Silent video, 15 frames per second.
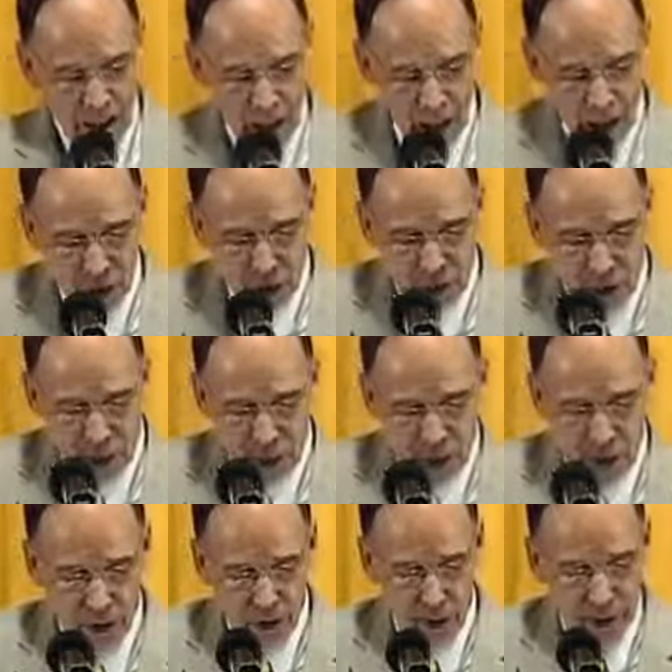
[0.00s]
Not
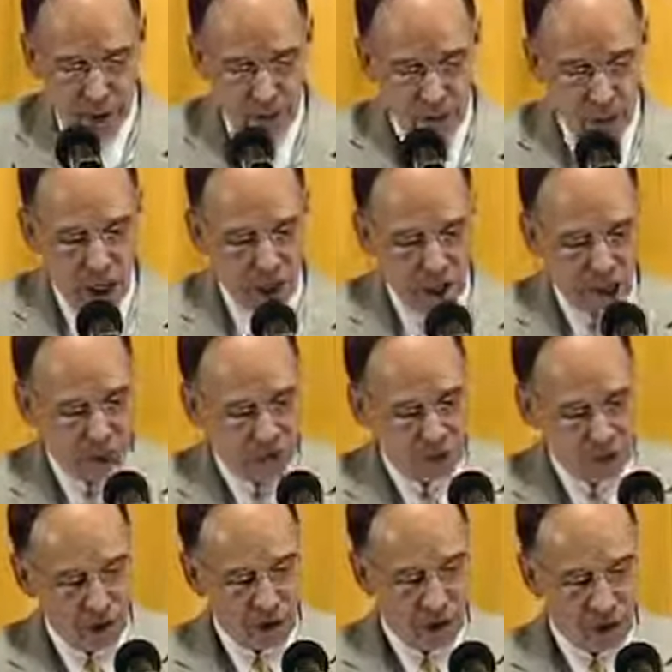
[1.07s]
slanderers, not
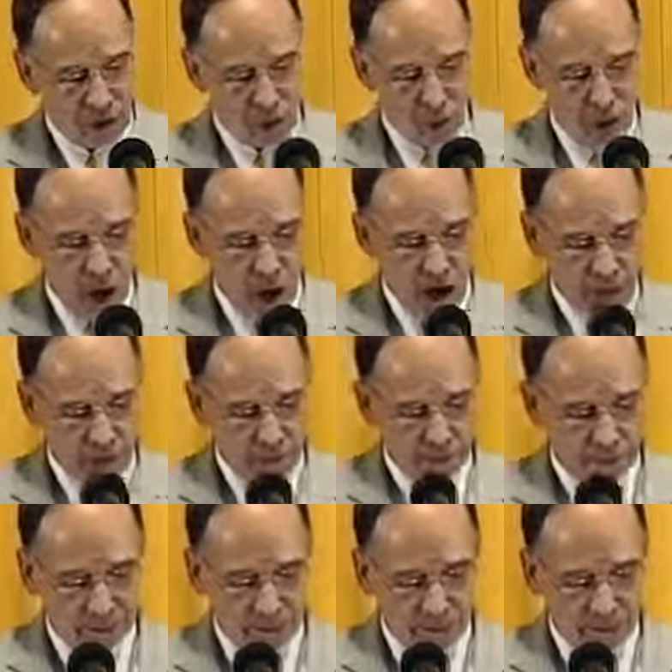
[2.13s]
given to much wine,